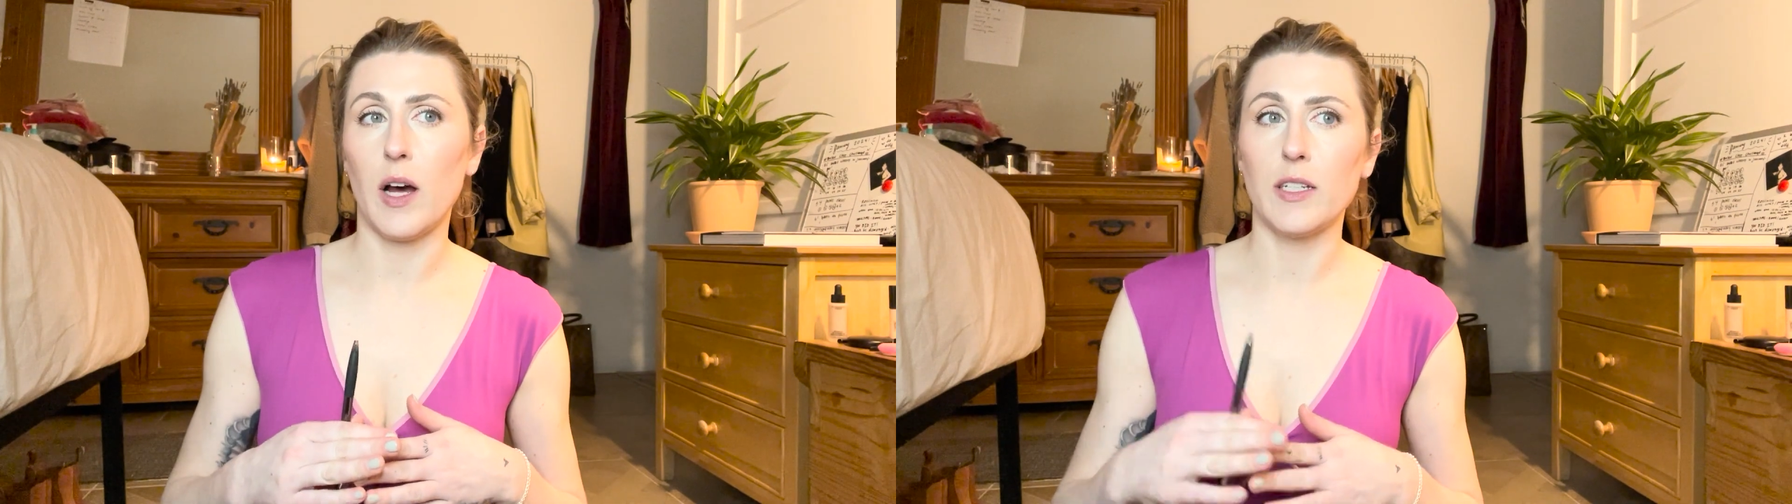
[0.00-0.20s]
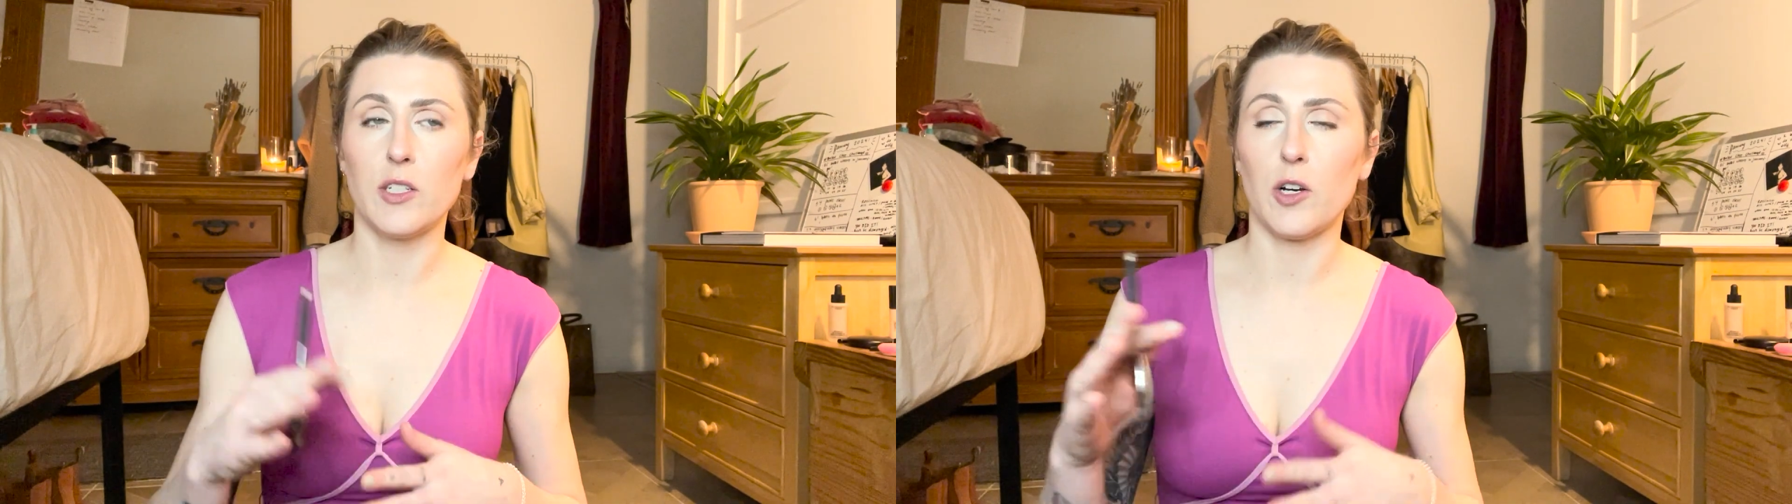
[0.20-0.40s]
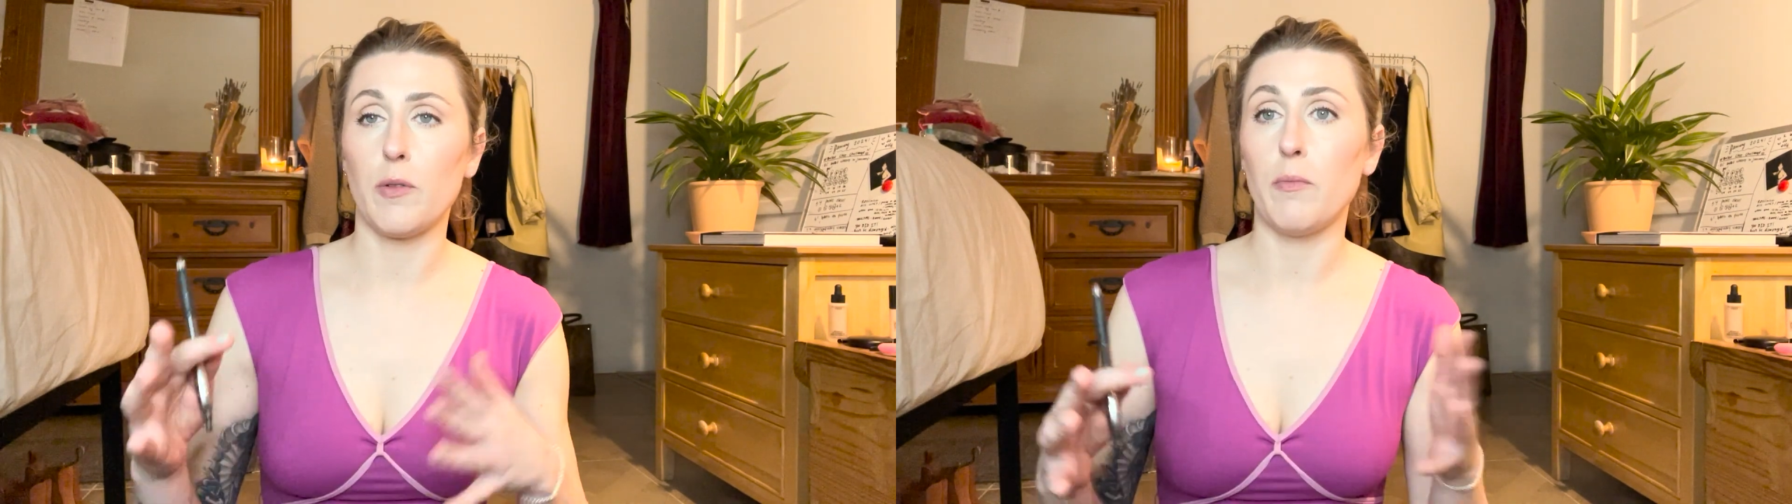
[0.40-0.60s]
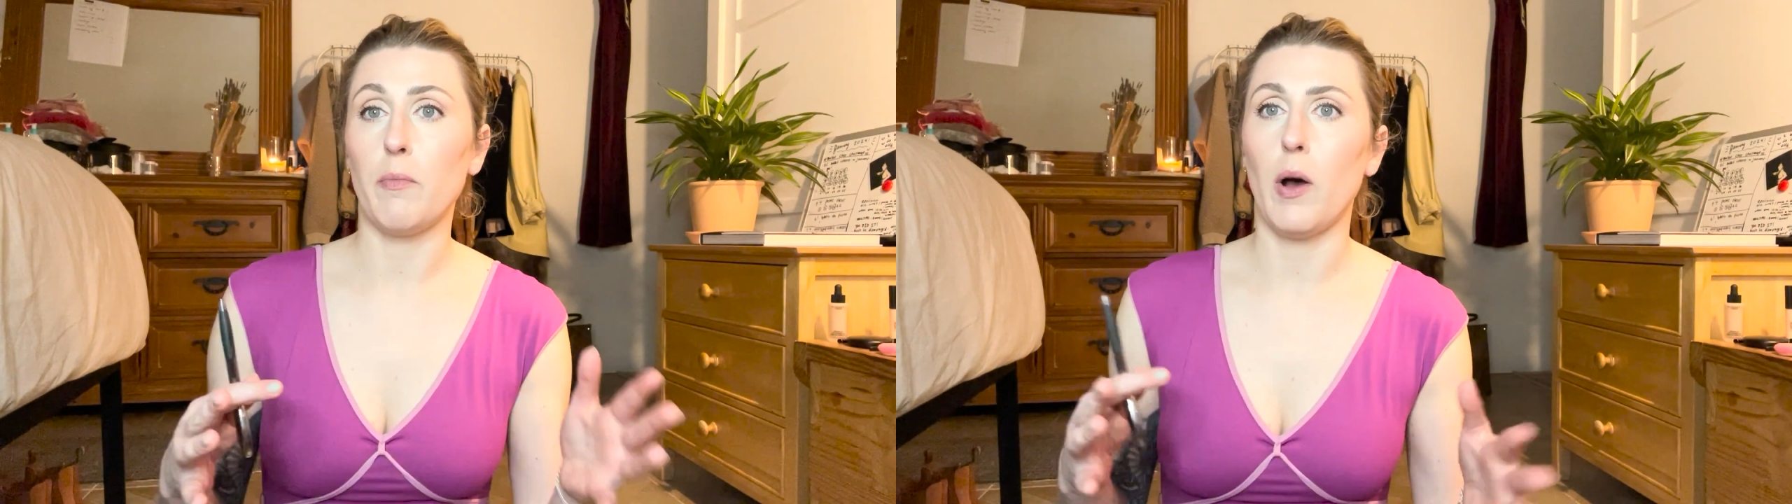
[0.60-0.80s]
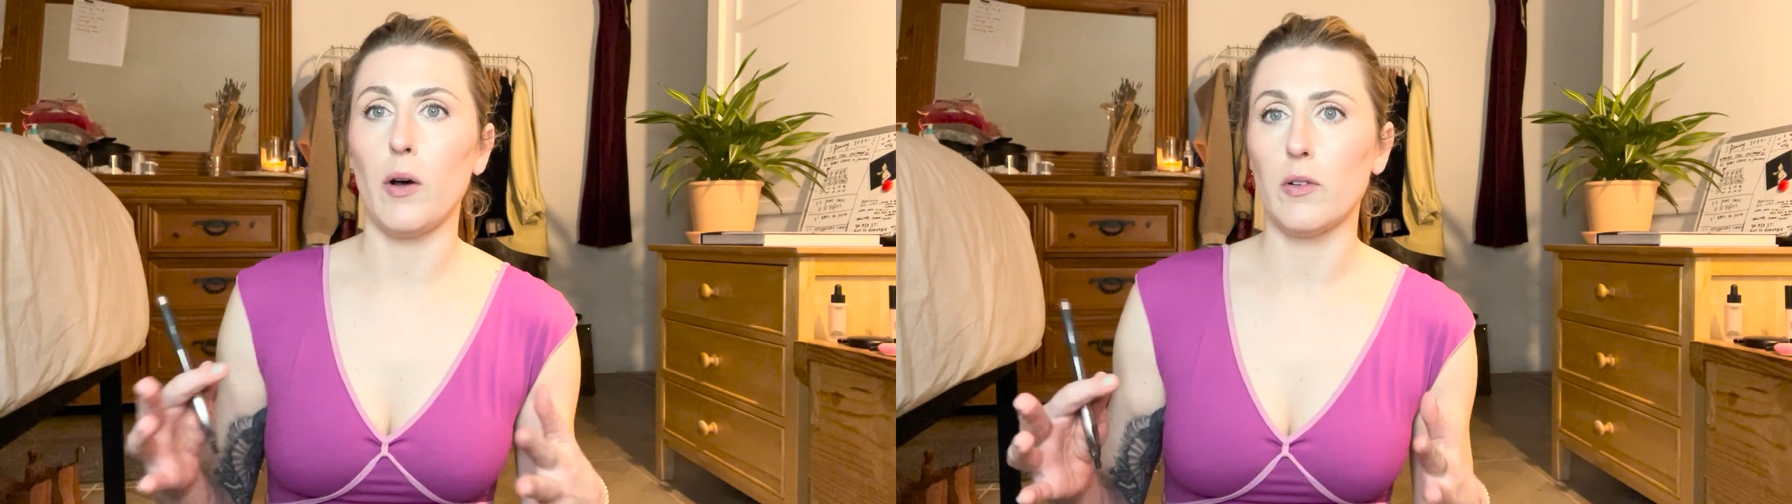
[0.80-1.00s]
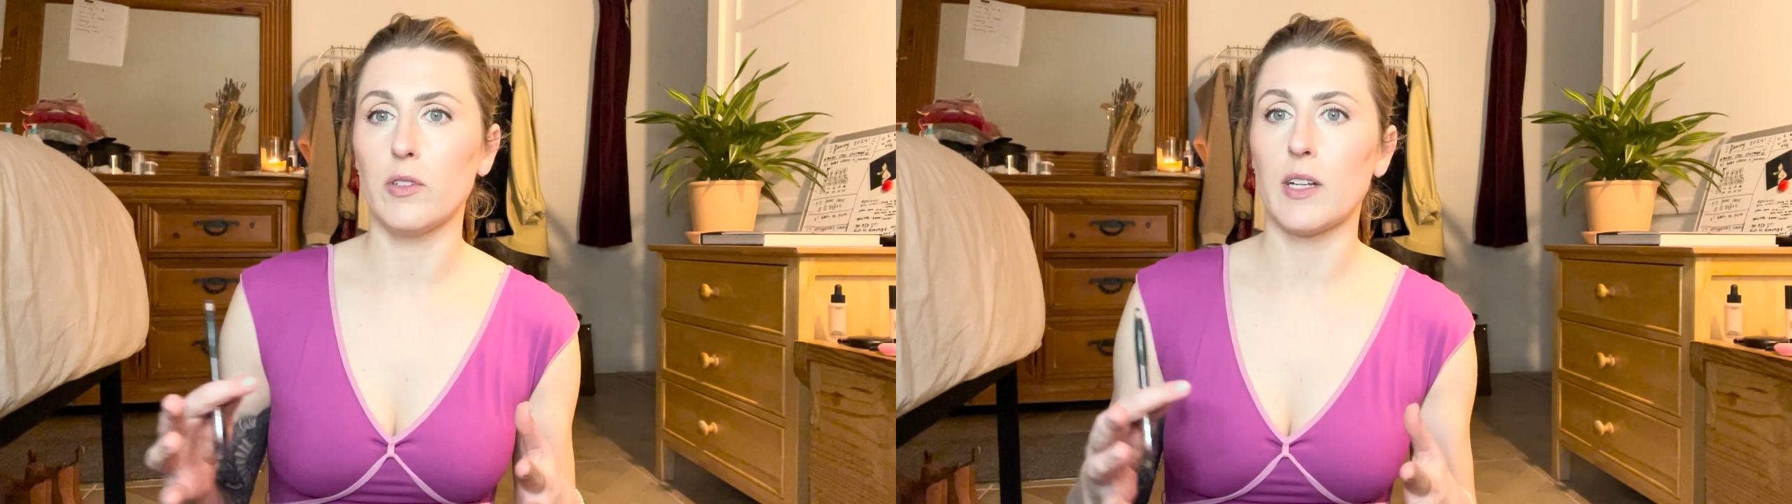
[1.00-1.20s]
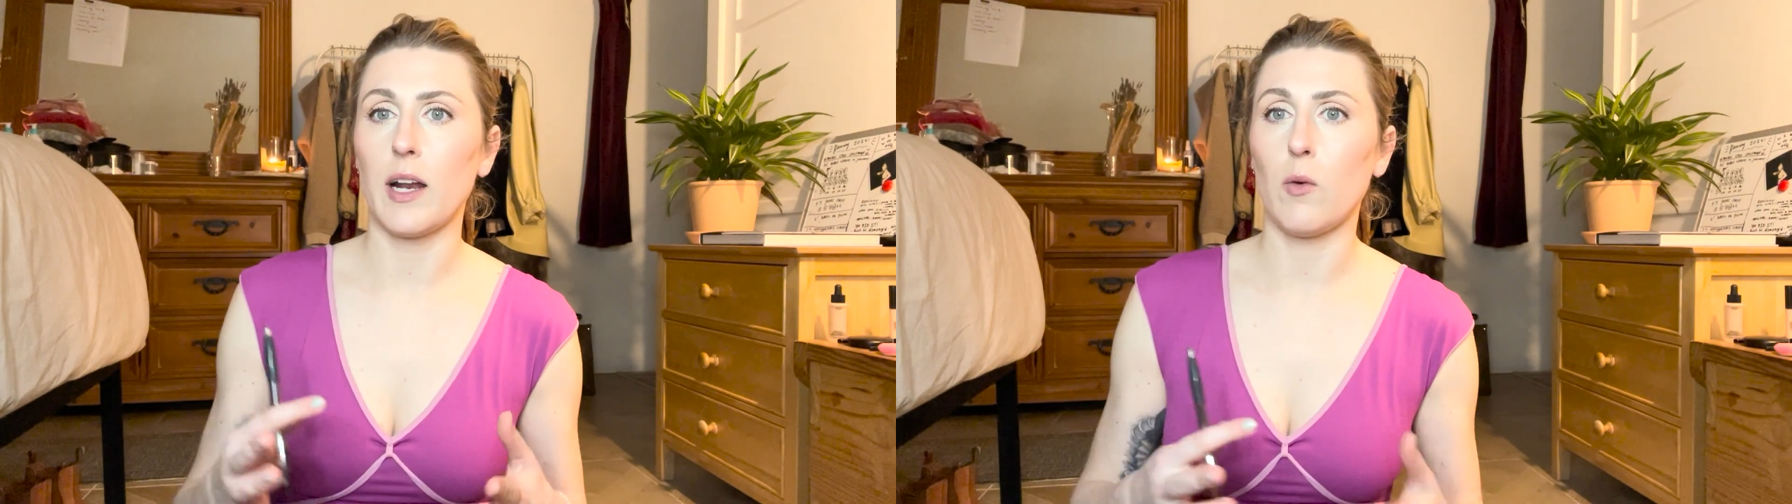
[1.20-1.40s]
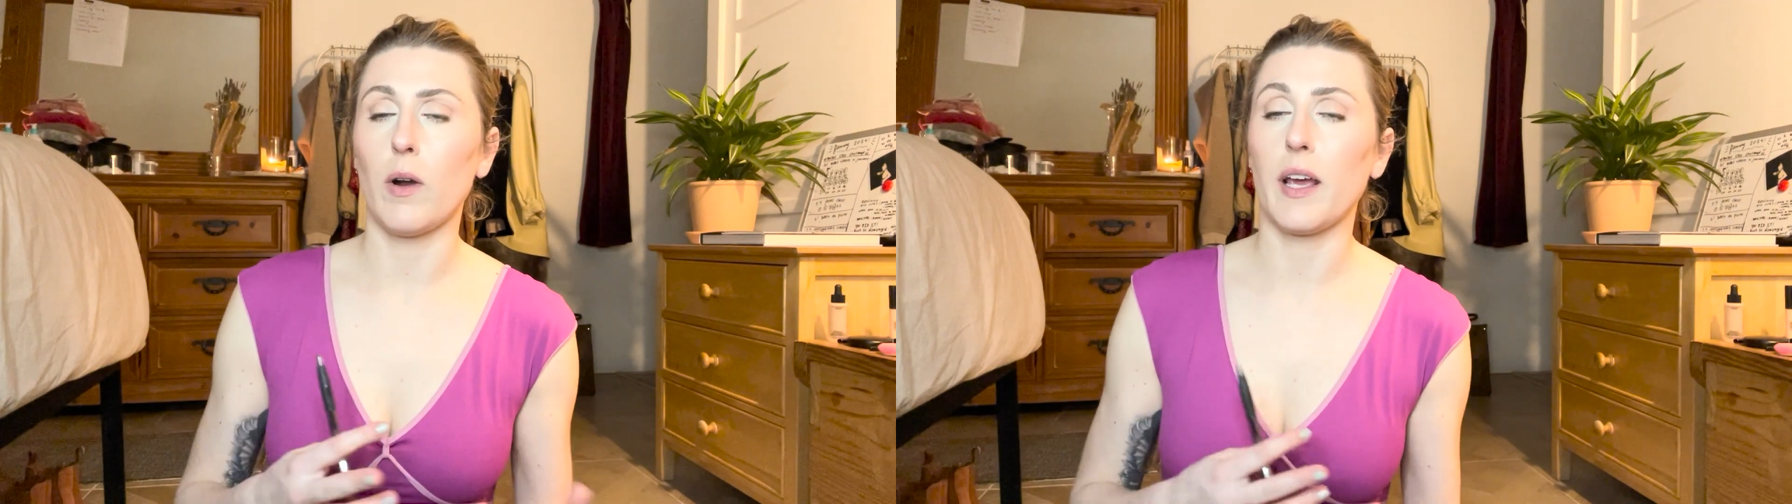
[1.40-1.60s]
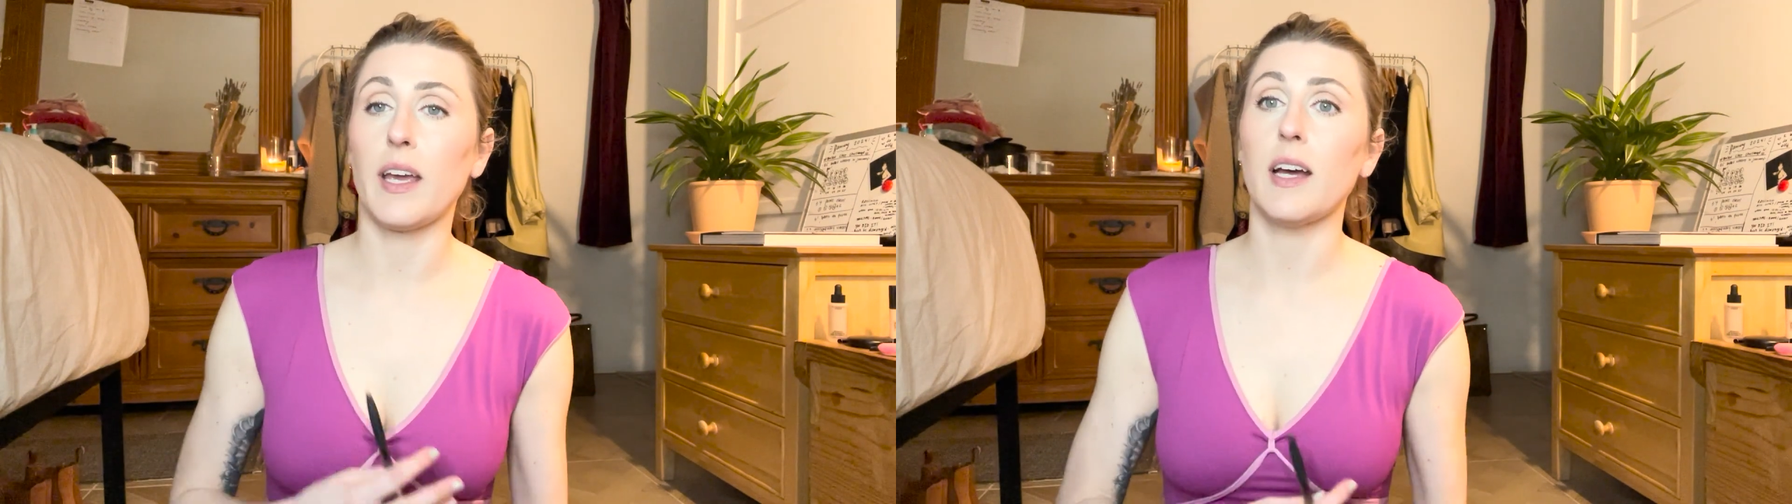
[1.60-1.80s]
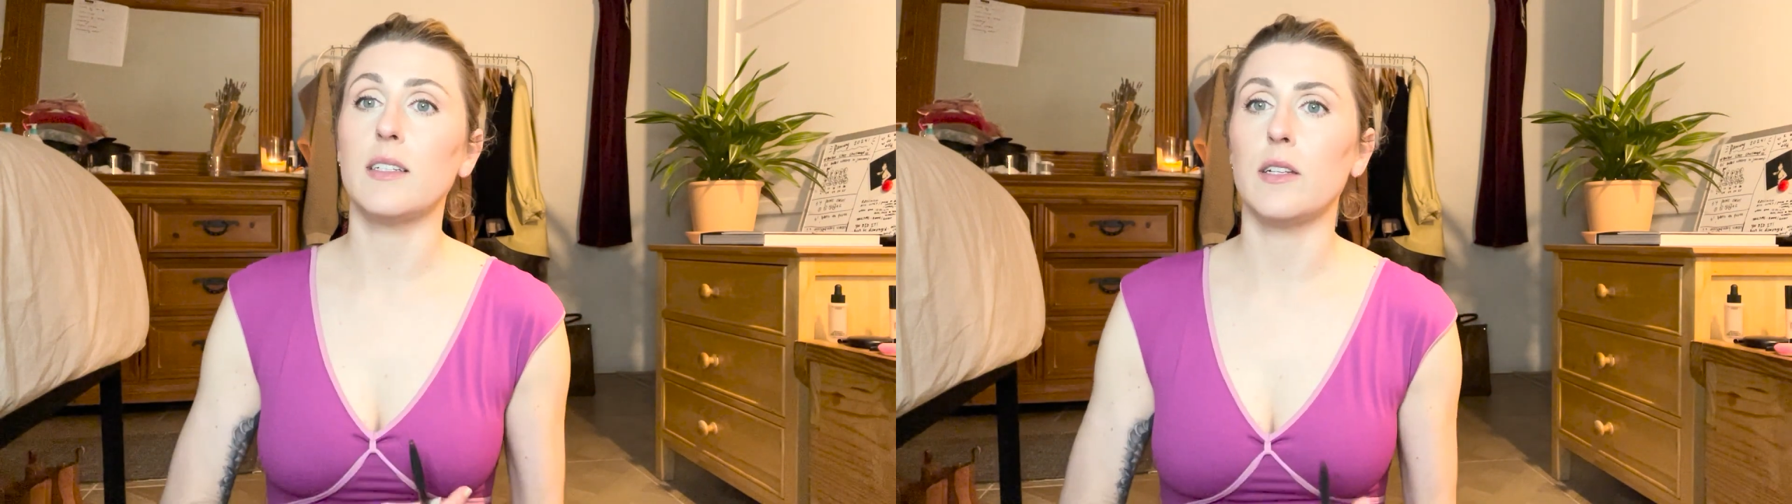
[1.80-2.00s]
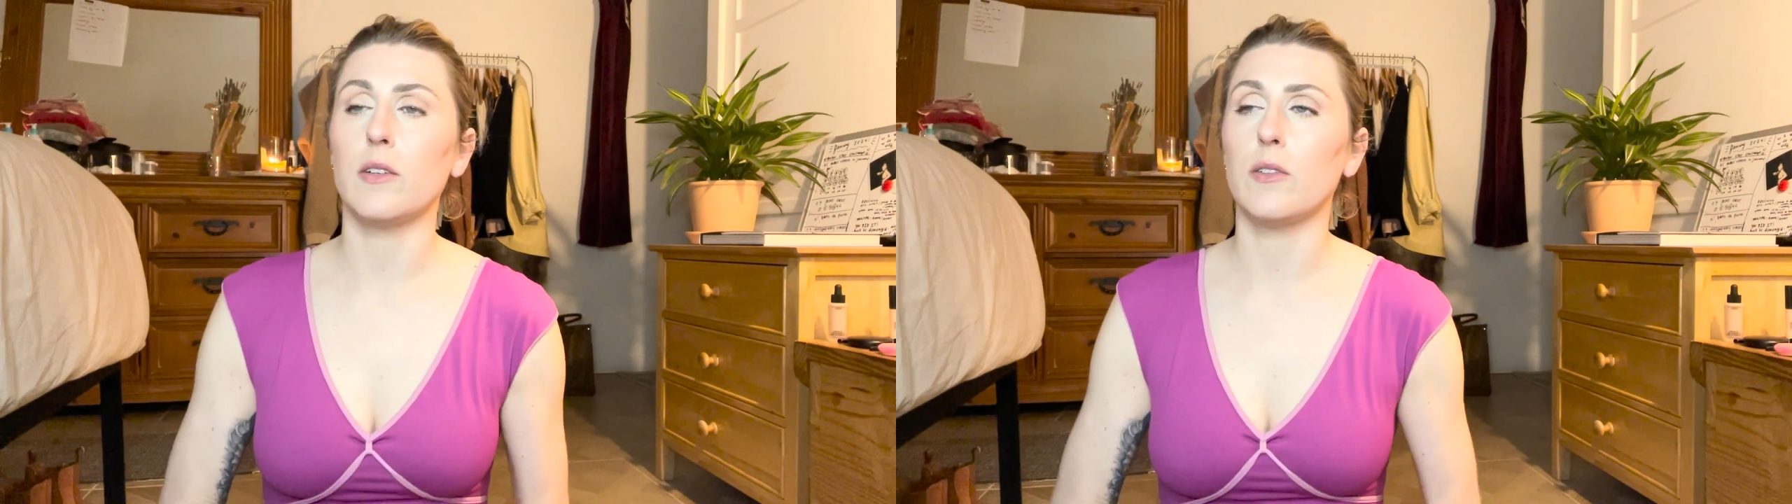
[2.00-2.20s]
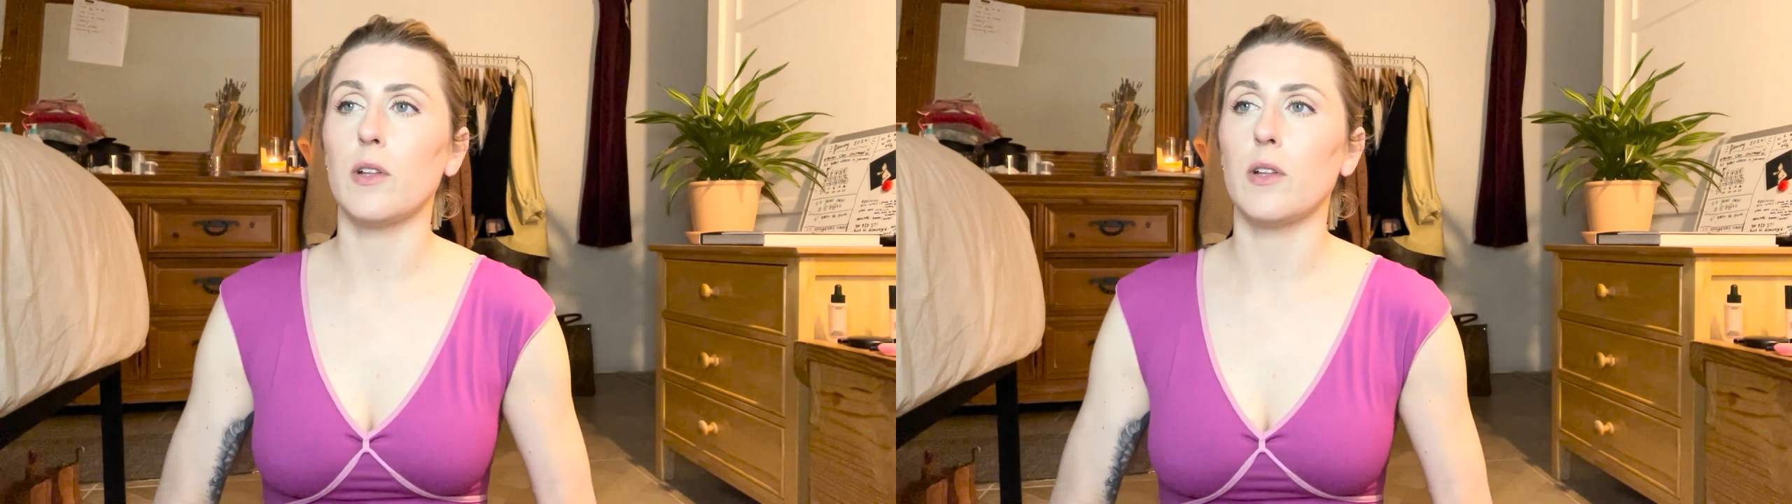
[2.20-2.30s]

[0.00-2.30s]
a certain pose that I want to get to.